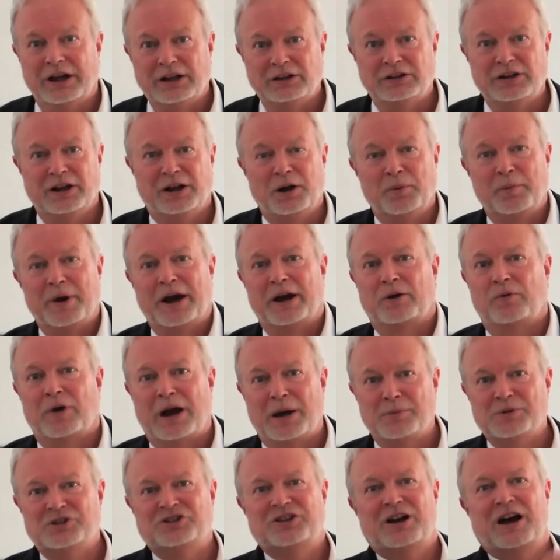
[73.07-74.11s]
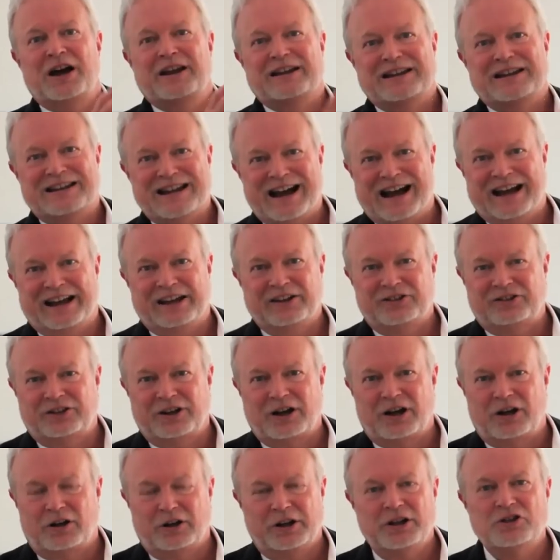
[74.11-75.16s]
nicotinamide riboside,
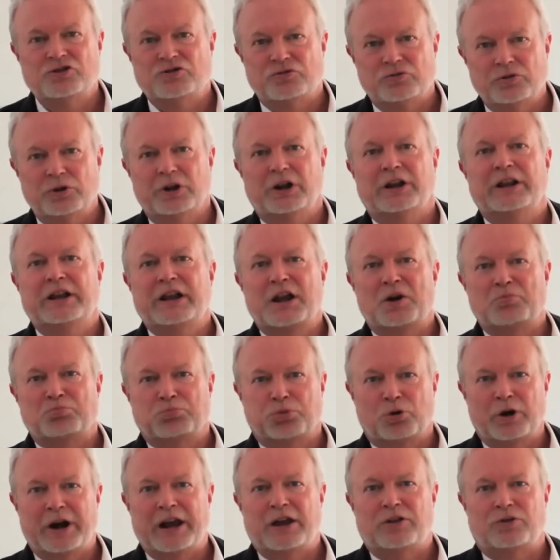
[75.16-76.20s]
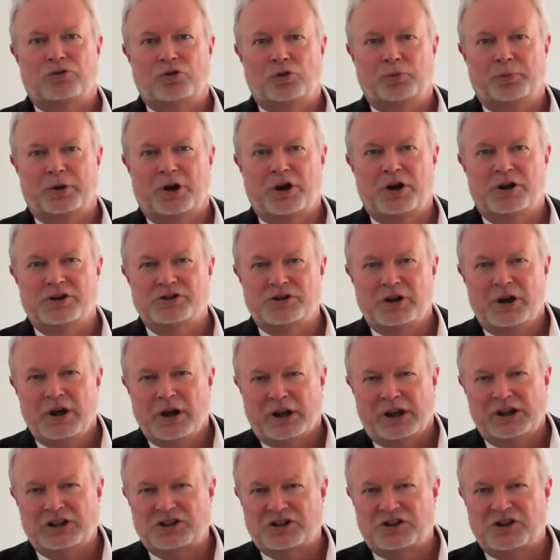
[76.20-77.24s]
niacin, is really a breakthrough because
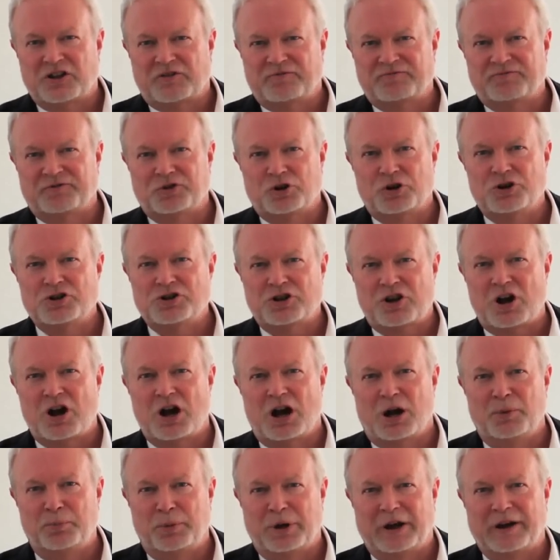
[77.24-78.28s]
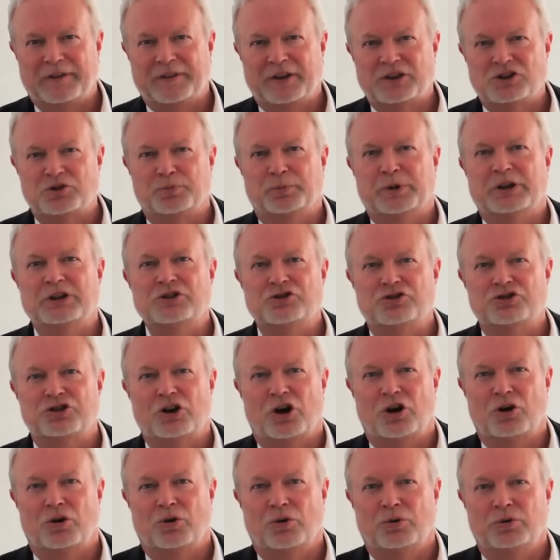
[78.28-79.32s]
it's the first compound that's been
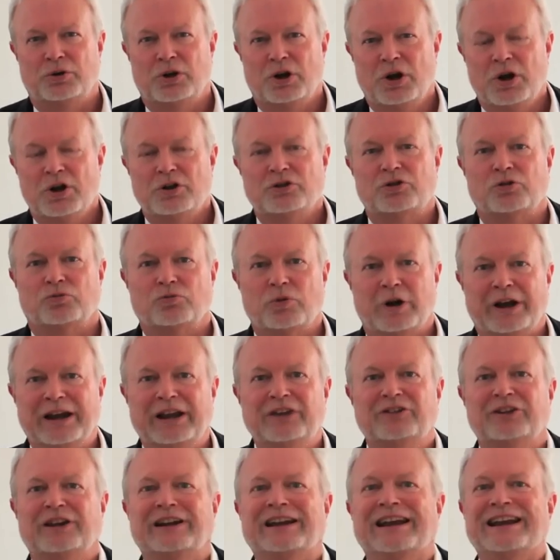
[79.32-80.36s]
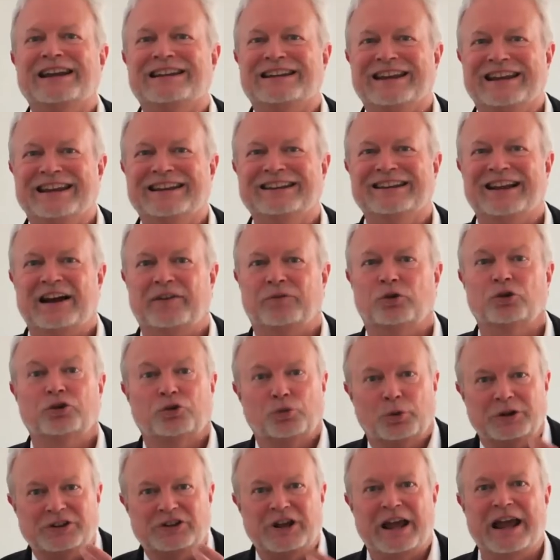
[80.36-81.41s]
shown to raise NAD levels
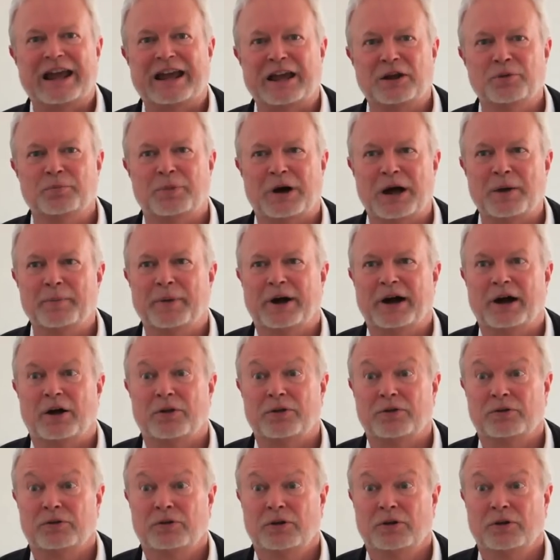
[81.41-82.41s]
when taken by mouth.